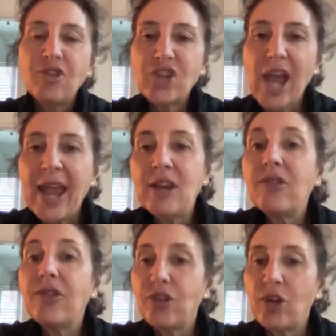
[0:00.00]

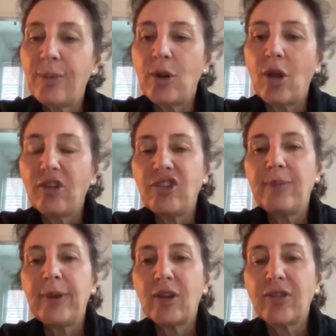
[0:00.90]
change the terminology,
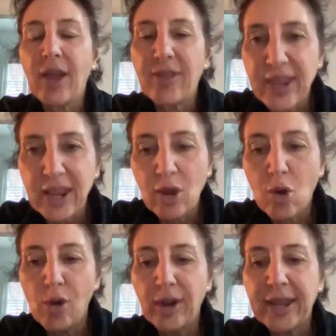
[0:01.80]
because I think
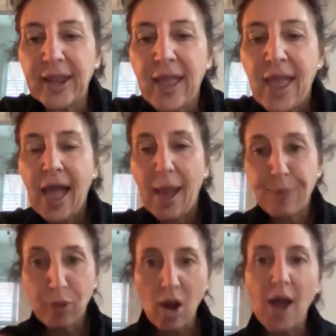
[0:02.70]
calling a
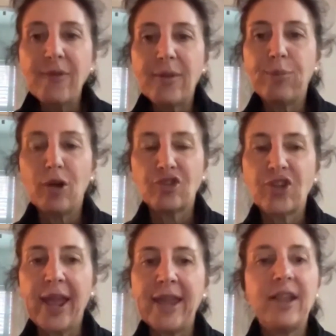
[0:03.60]
private
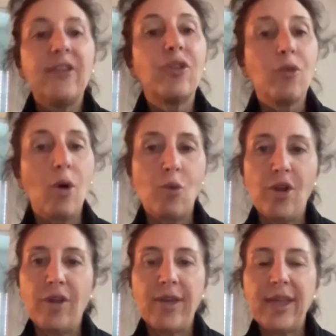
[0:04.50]
blockchain is the wrong
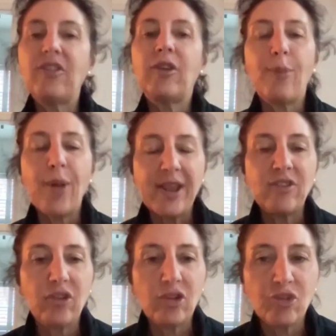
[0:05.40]
word. It's
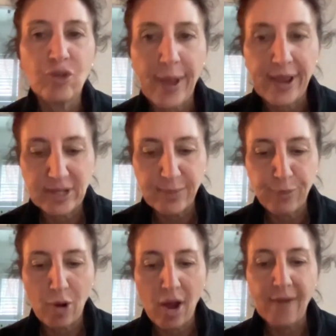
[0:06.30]
a
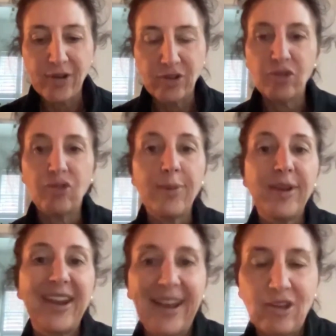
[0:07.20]
private
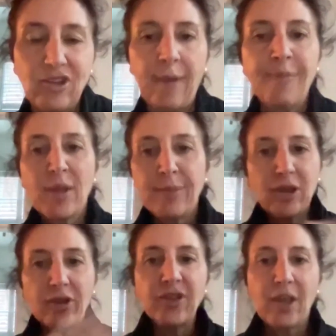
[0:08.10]
distributed ledger,
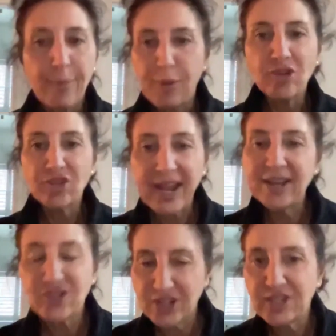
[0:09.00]
because a blockchain
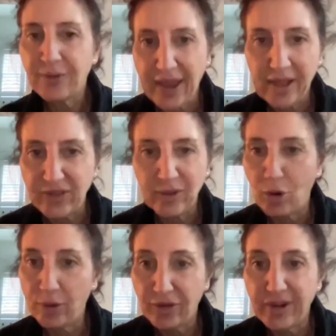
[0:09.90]
is just a fancy
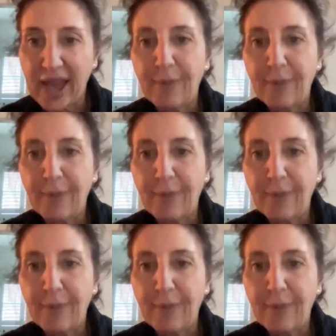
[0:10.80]
word for a database.